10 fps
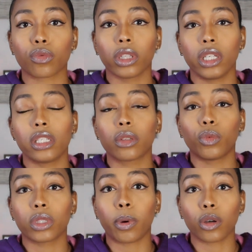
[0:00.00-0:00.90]
release
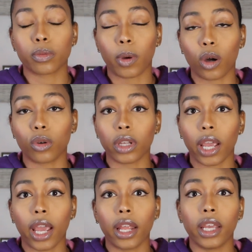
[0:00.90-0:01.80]
was postponed
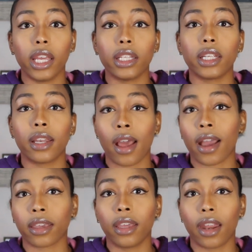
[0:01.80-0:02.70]
and he did
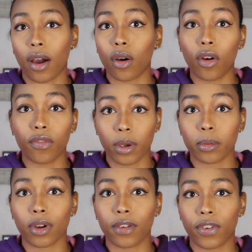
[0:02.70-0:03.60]
not get out on
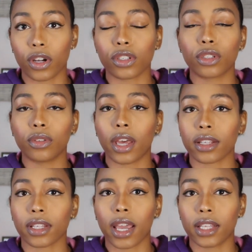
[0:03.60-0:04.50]
February 1st,
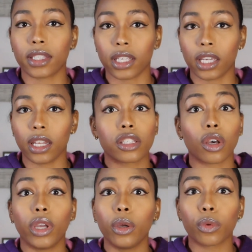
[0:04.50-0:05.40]
2018. And
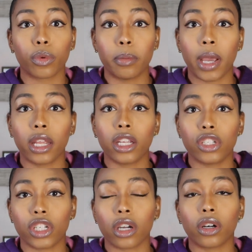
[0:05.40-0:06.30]
so he will remain in
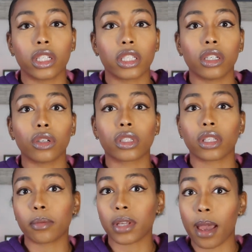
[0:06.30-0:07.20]
jail until
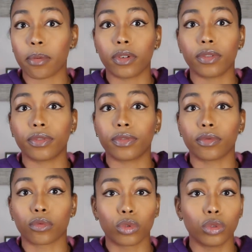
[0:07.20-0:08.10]
some type of
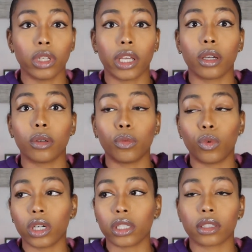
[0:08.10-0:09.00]
ruling
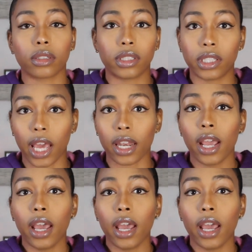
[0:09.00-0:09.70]
was set.